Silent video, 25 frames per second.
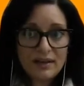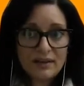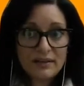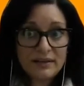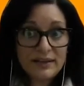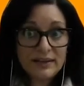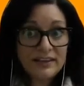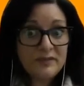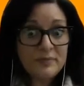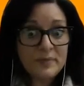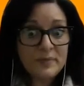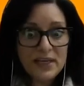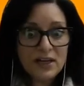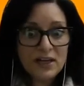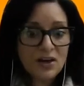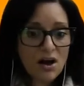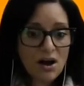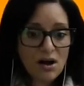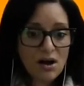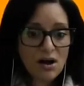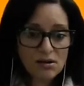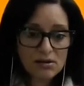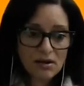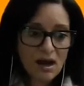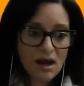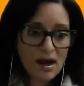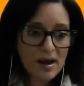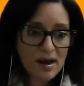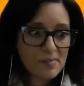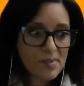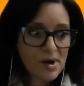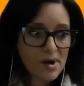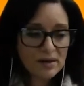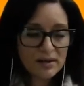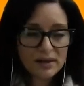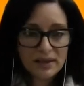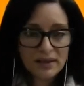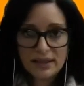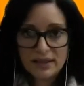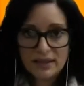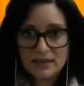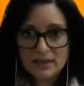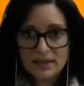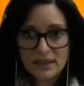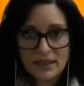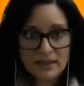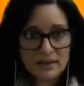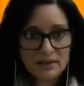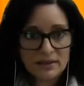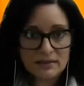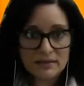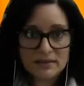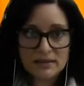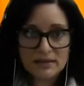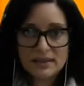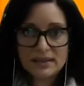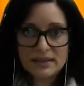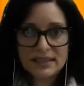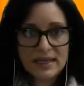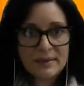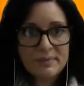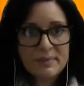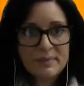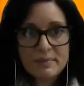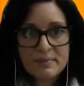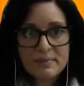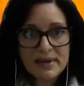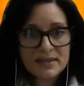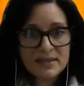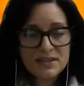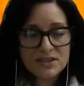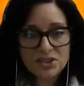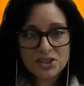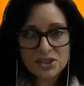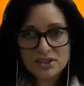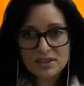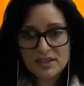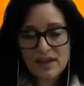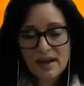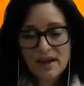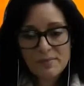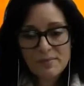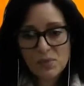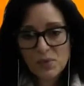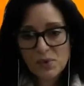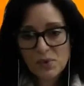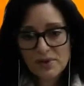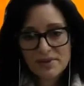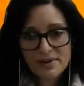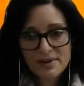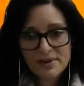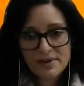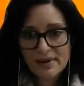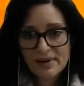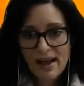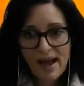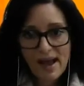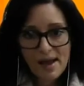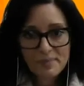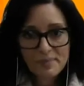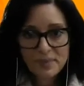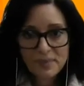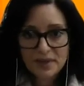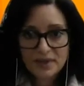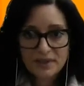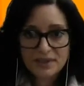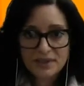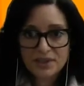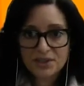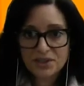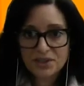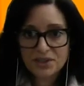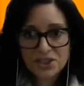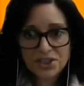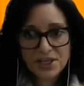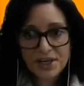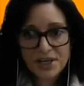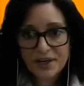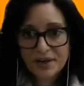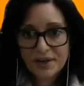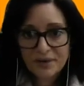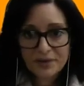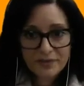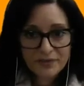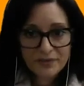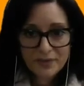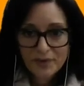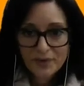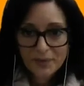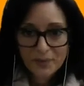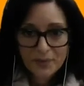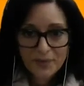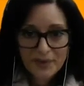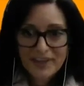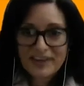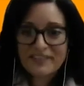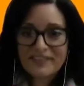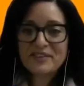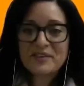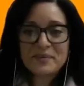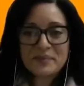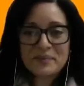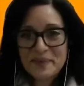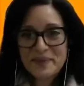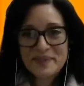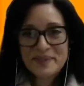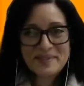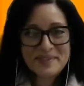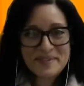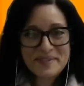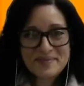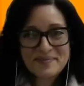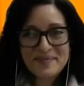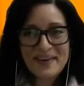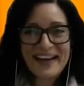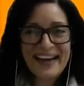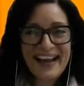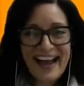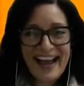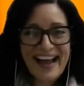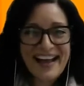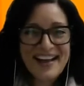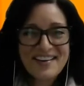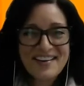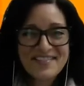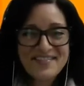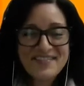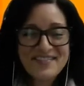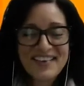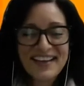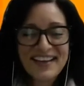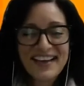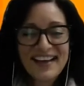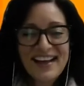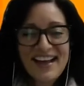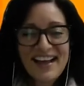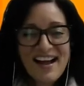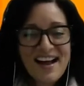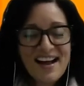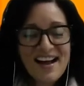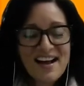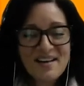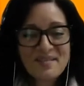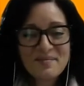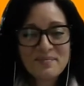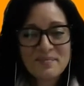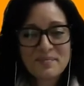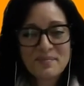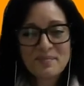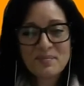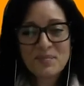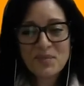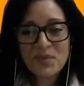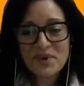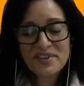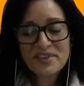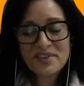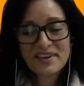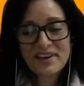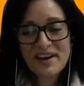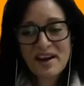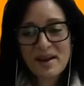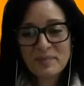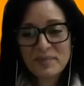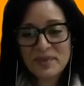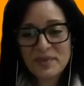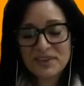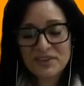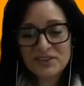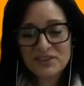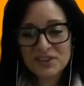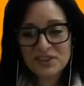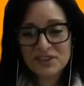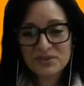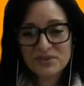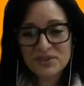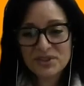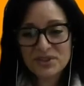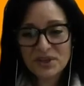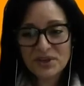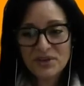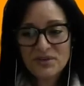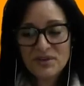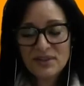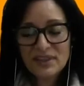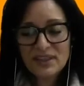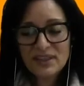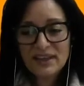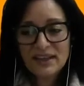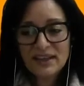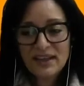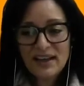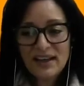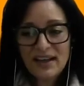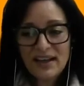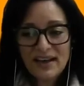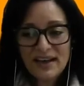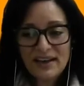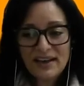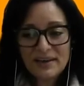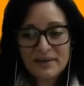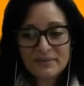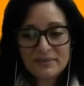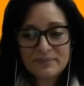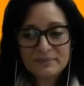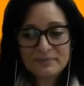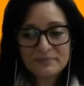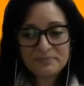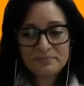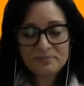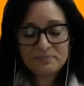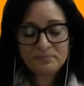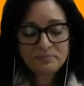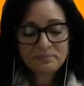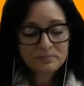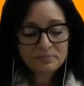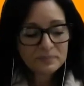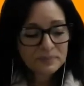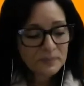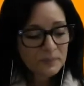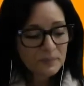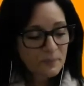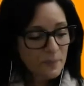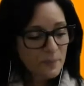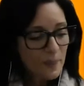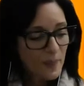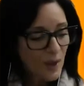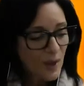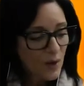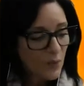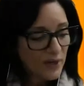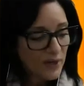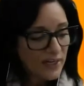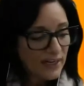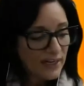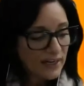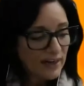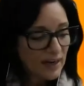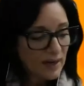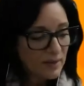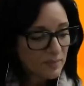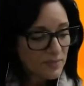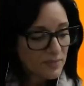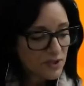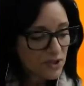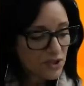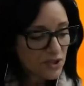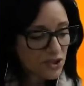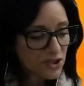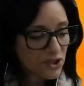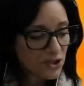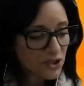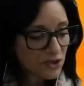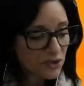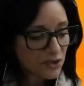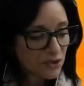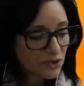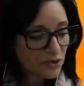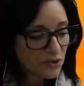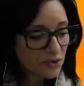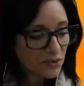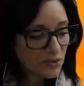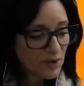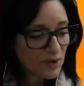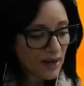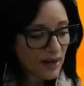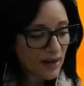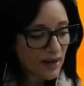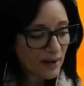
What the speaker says: Give me a call. I'm on LinkedIn. Send me messages. I'm more than happy to share for whatever wisdom I have. More than happy to do so. When it comes to